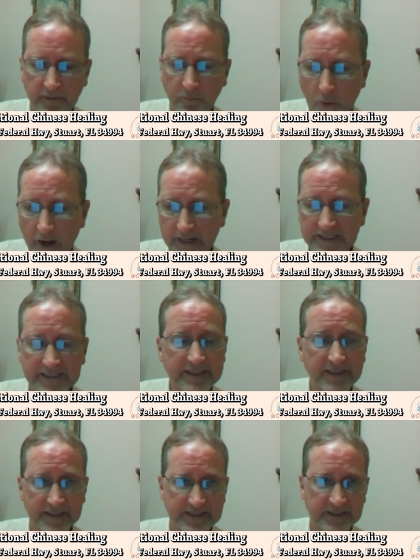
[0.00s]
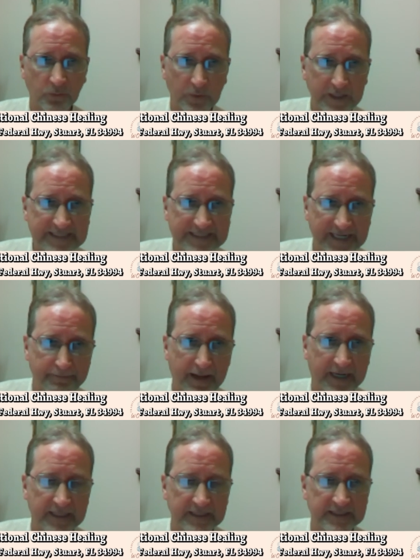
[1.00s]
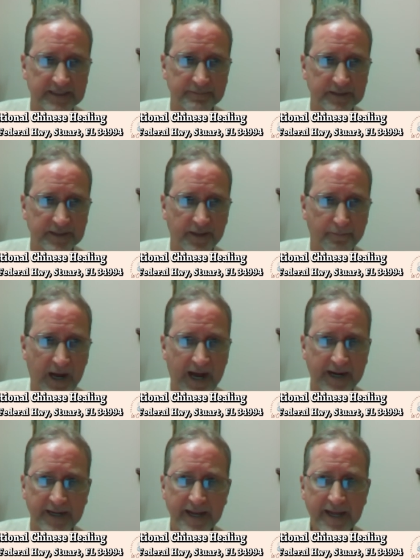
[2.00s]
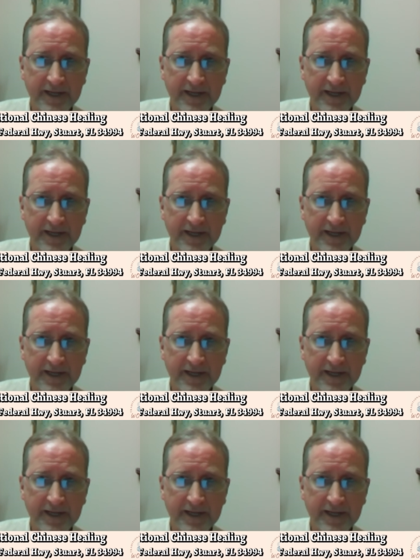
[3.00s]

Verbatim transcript: One is it's a reset mechanisms of the body.